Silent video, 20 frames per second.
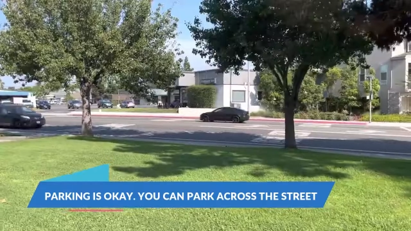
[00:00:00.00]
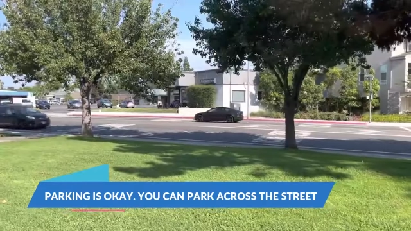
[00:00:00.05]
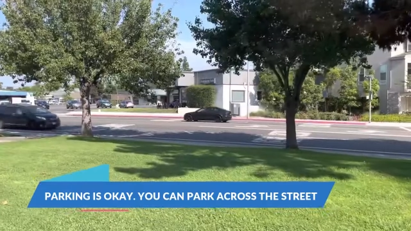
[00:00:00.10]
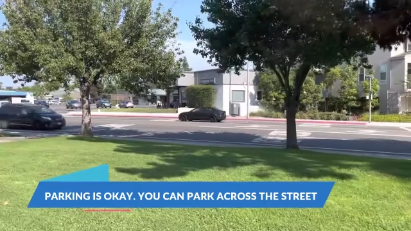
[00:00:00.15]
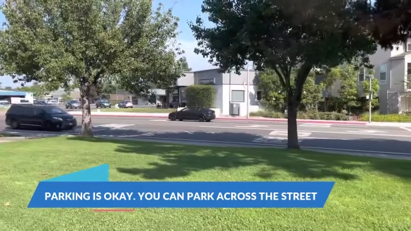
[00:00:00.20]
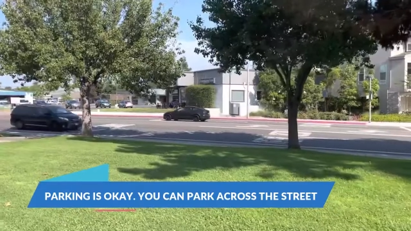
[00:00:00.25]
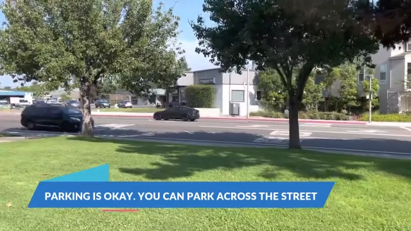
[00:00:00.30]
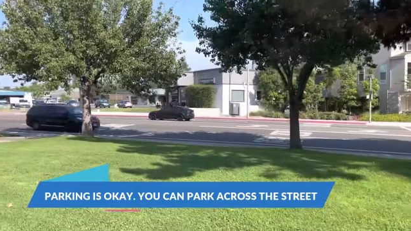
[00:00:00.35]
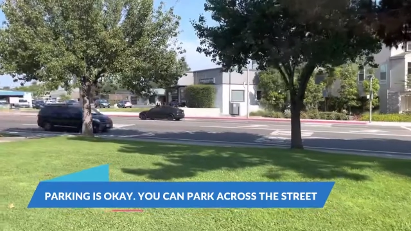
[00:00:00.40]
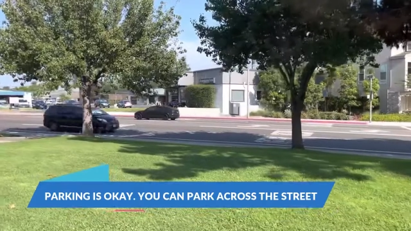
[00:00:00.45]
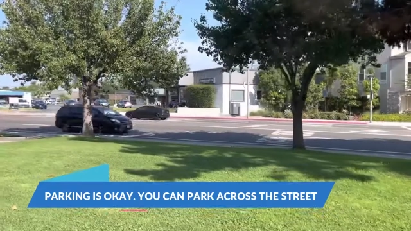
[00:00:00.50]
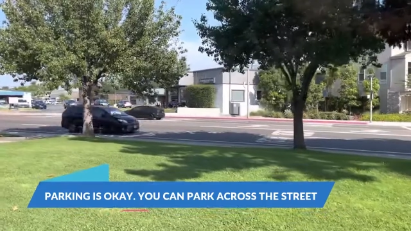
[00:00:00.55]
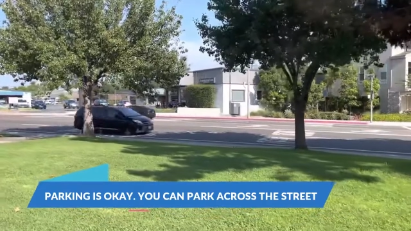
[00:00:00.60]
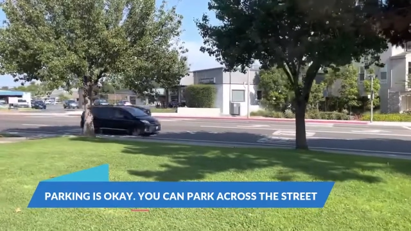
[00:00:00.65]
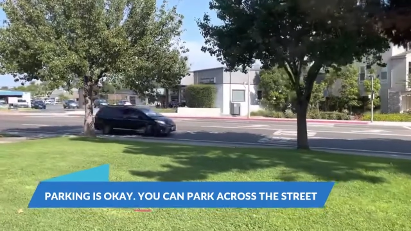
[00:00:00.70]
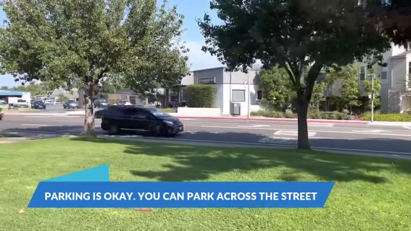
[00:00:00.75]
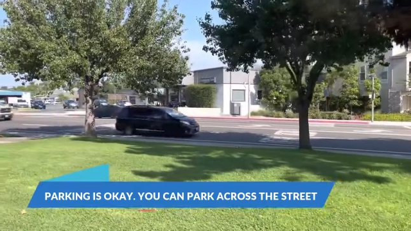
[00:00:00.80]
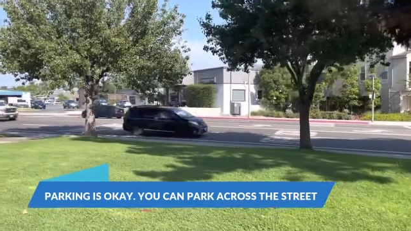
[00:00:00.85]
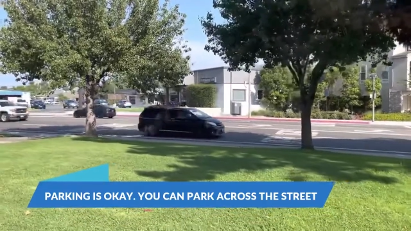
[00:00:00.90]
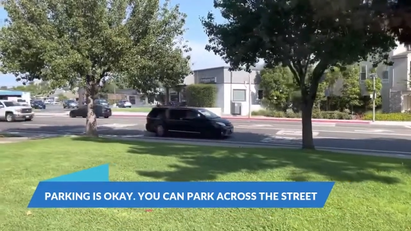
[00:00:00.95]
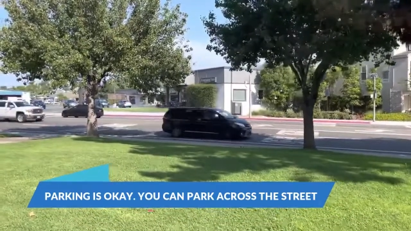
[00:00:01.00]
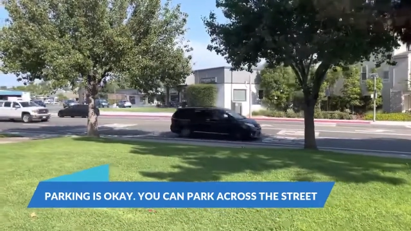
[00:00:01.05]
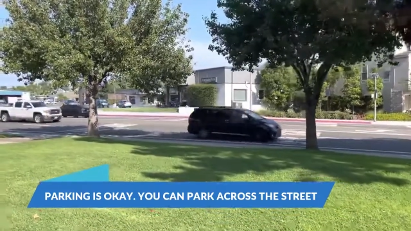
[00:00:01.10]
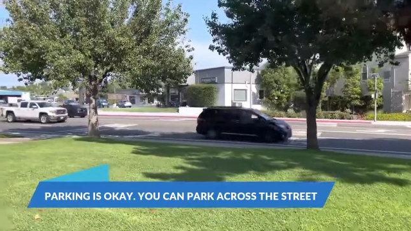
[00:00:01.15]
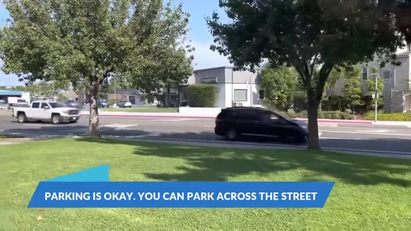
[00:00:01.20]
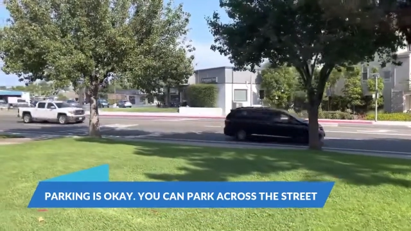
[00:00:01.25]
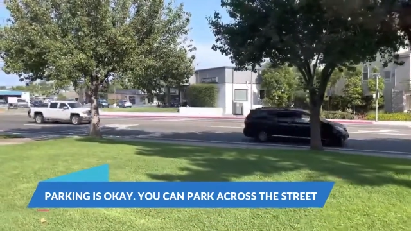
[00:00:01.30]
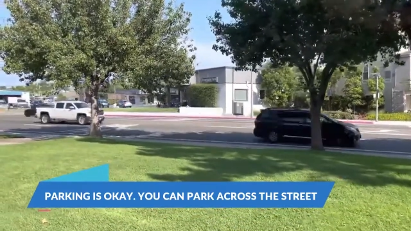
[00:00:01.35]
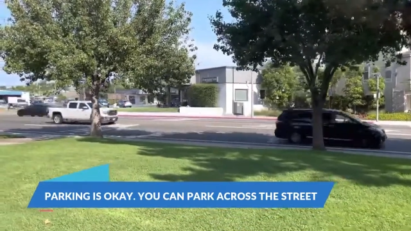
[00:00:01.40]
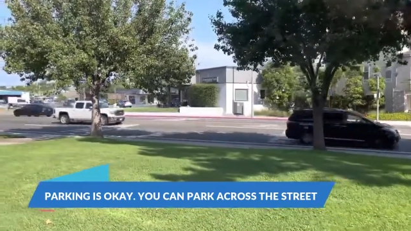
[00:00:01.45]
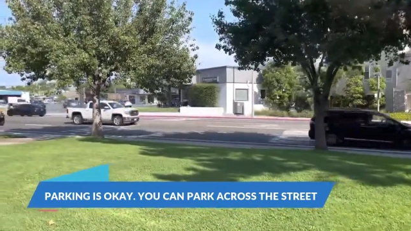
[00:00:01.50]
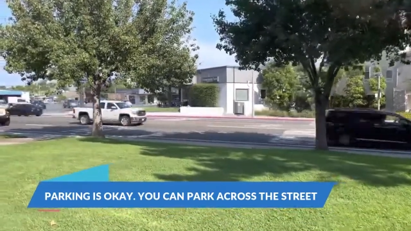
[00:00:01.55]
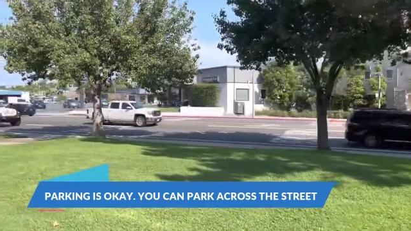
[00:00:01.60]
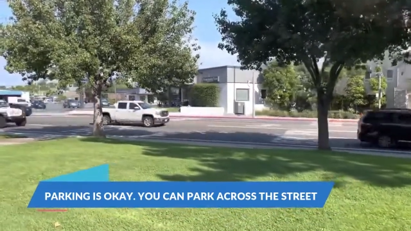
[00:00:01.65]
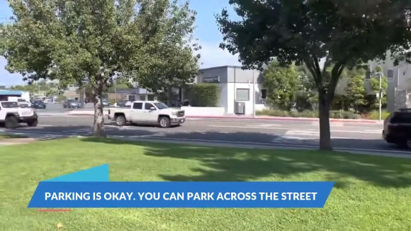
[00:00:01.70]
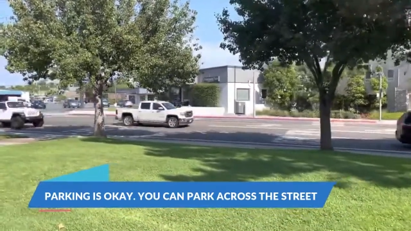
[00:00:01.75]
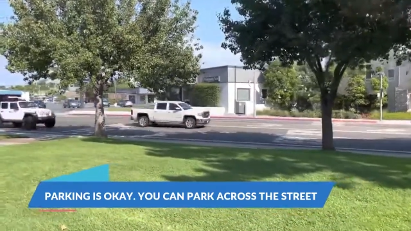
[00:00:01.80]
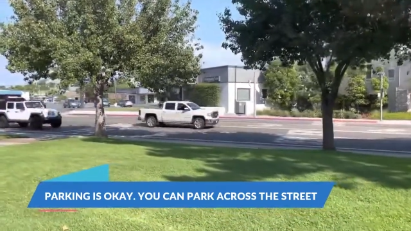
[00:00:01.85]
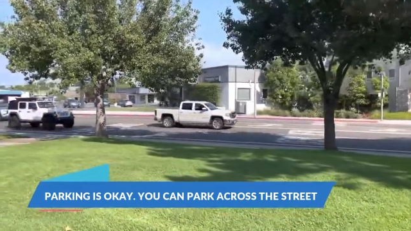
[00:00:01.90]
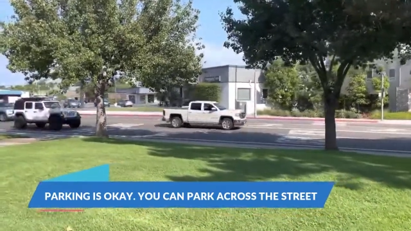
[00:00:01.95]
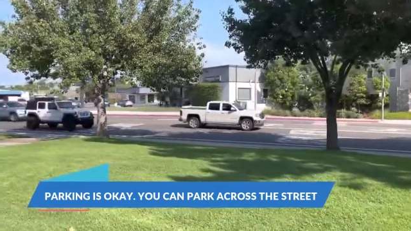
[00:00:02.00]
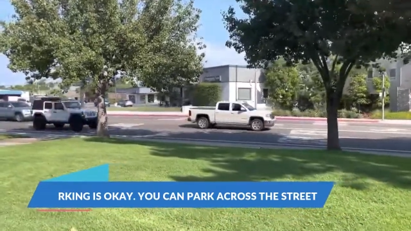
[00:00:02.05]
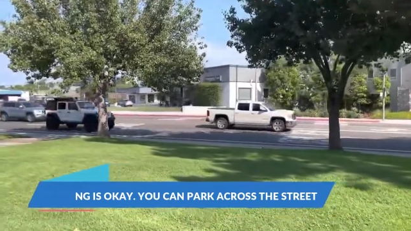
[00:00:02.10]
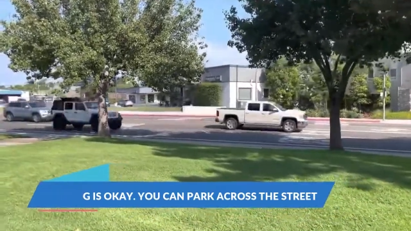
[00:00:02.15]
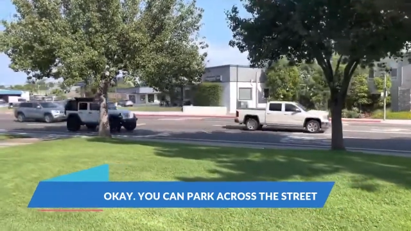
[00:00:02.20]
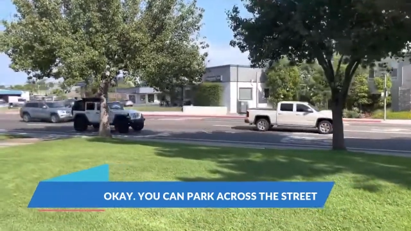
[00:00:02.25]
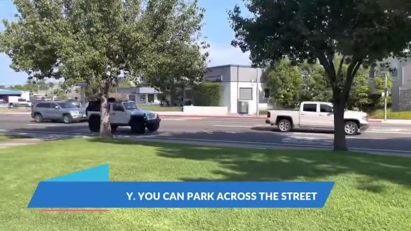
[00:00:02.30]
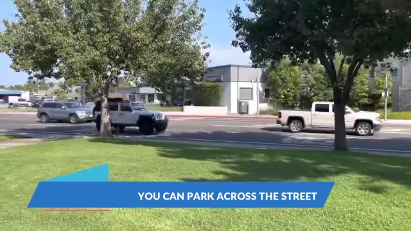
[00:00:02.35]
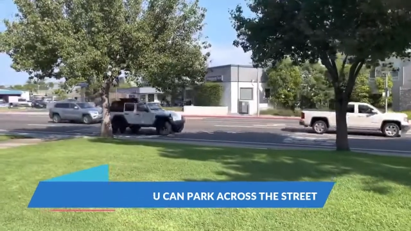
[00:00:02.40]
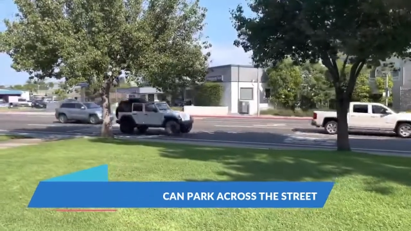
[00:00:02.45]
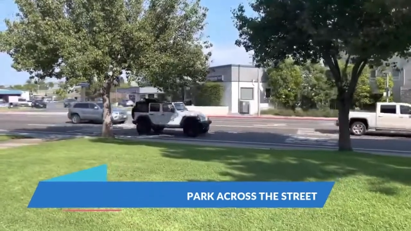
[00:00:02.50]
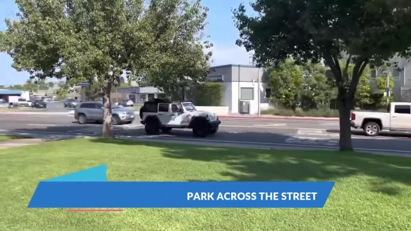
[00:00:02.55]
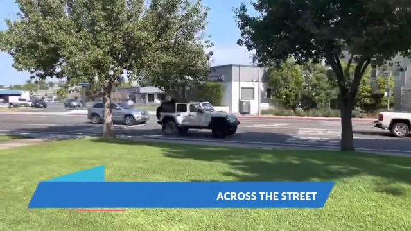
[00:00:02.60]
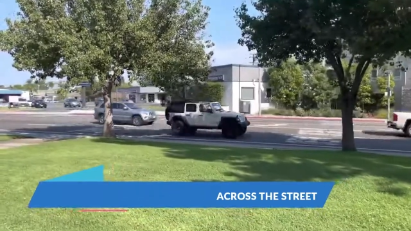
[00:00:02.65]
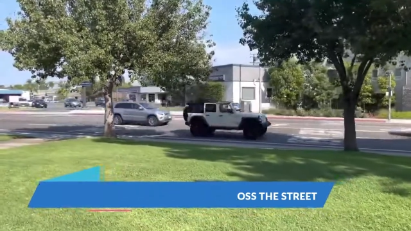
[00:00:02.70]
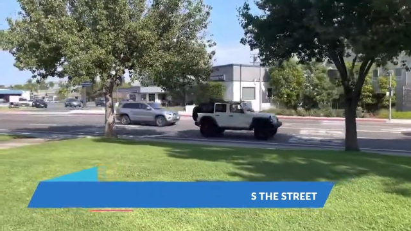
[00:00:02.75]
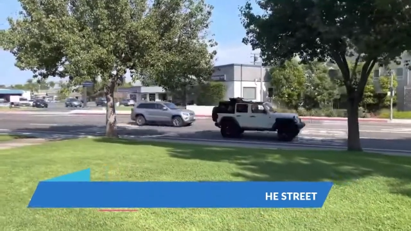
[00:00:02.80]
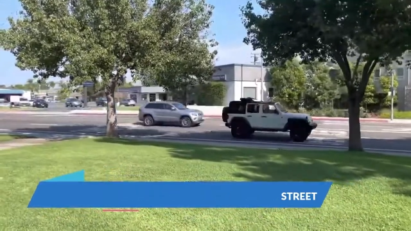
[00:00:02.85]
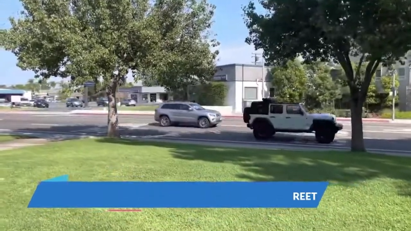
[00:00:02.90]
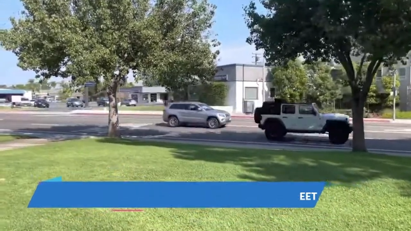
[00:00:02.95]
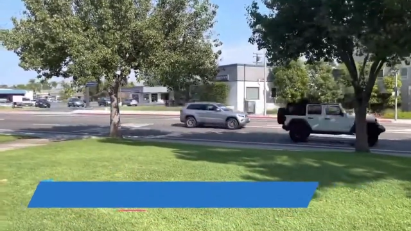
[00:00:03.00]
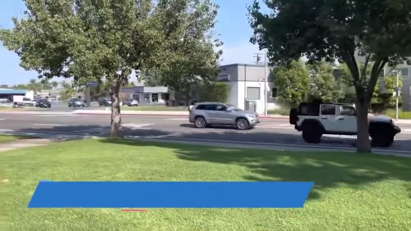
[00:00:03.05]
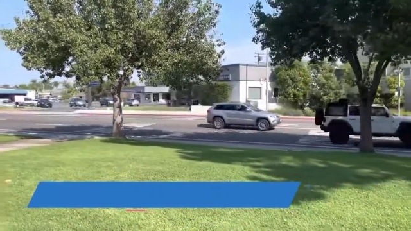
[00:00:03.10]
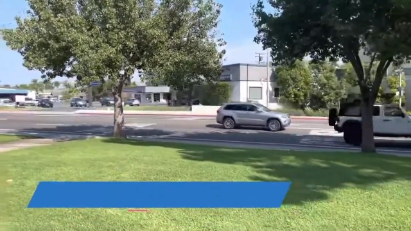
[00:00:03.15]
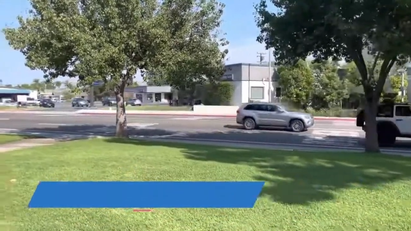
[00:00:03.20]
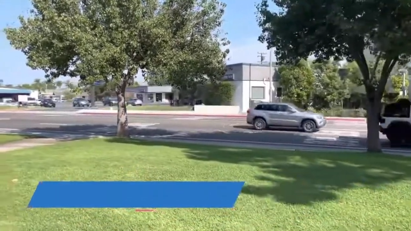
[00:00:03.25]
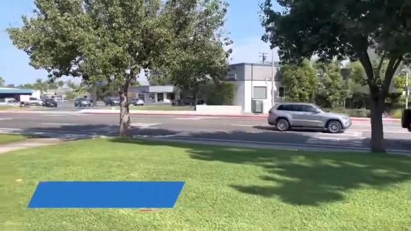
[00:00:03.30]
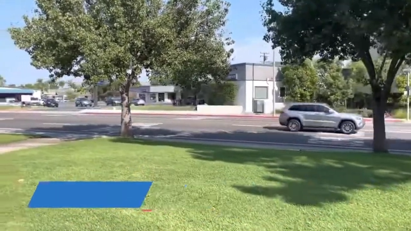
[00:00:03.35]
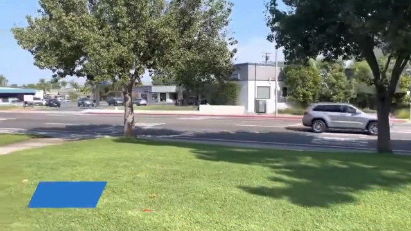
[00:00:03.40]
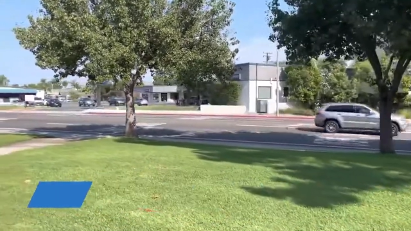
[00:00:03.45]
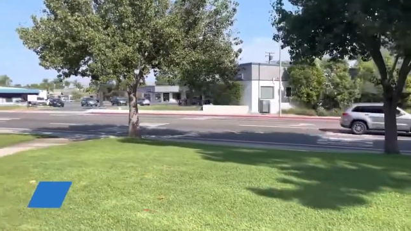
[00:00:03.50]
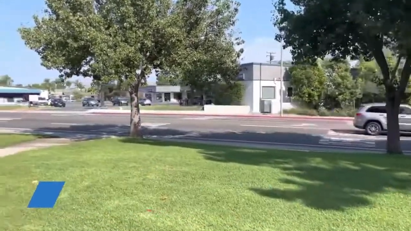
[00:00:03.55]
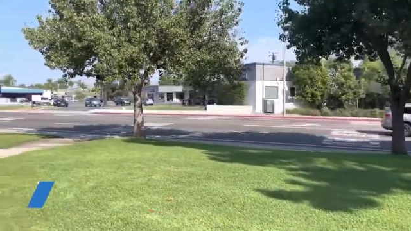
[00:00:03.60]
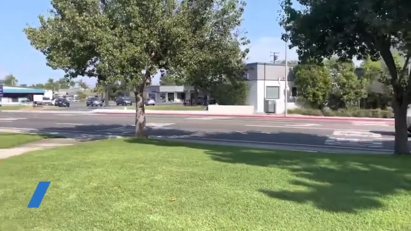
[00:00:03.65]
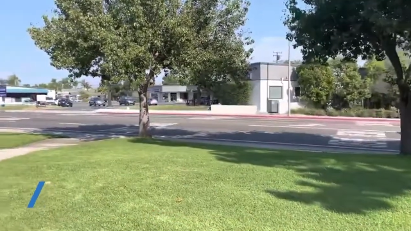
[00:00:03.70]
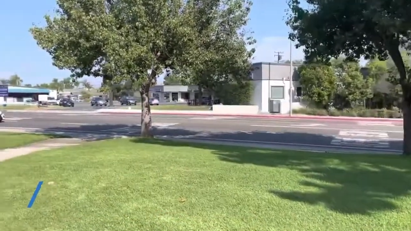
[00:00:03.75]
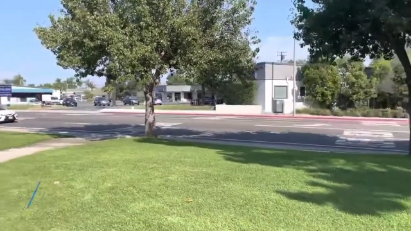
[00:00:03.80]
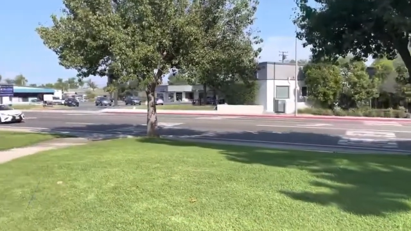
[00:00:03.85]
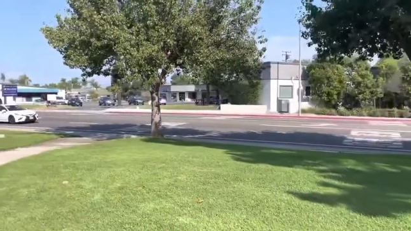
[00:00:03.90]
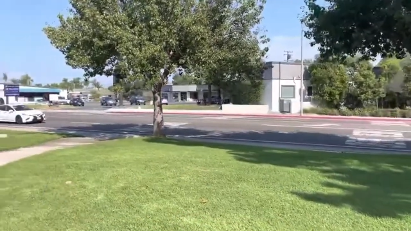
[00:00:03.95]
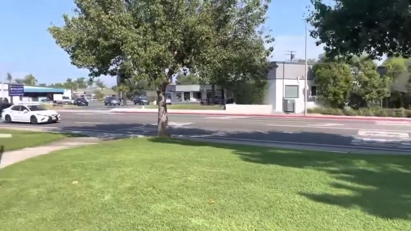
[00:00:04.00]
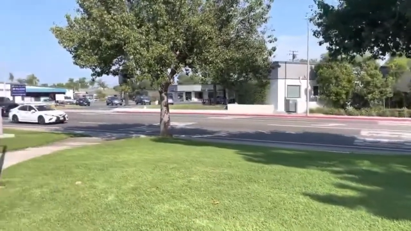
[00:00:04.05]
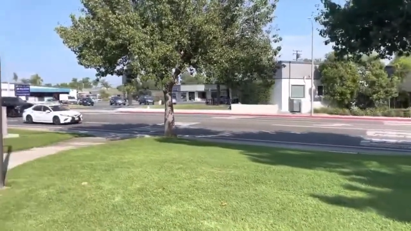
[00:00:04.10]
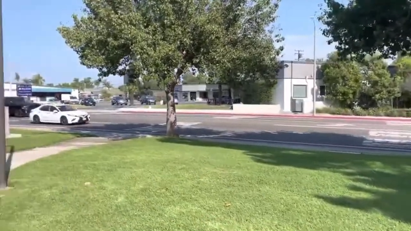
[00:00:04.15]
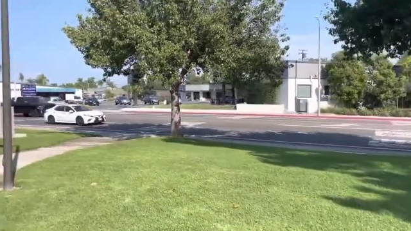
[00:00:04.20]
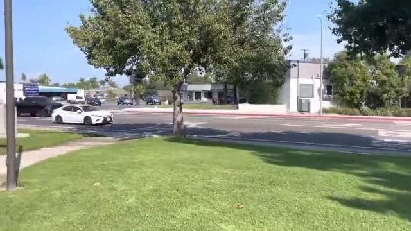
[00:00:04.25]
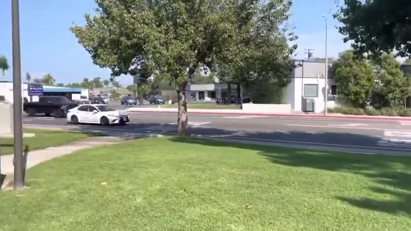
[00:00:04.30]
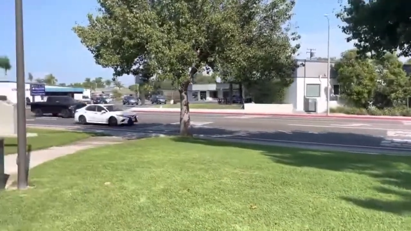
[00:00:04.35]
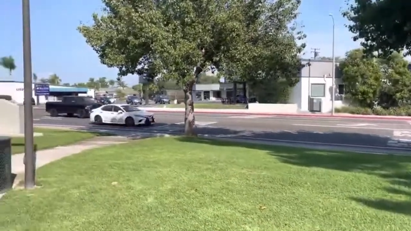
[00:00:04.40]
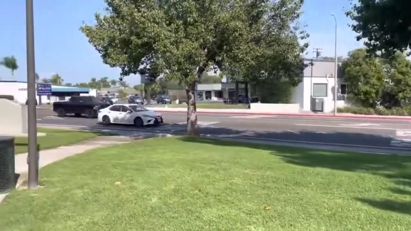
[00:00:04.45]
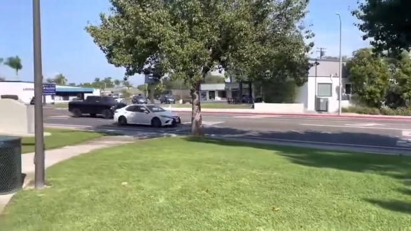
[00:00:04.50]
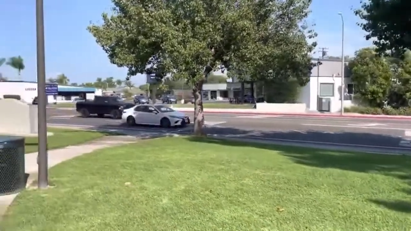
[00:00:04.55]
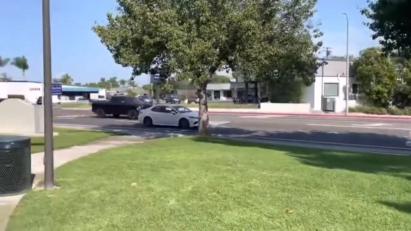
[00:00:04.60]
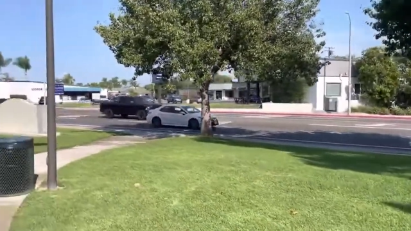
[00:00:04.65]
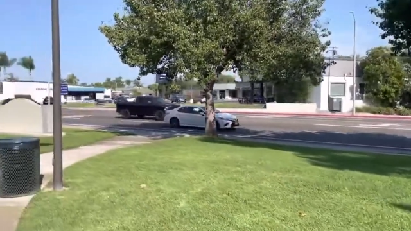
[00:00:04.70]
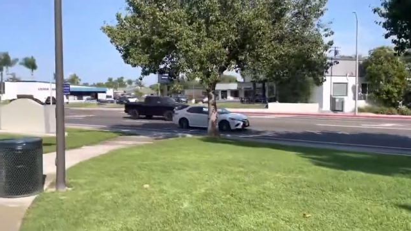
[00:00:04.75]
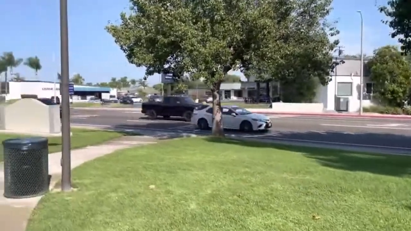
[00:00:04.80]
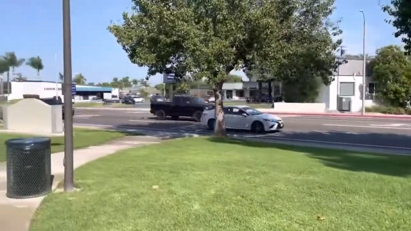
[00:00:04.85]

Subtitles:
No face is visible, so there are no lips to read.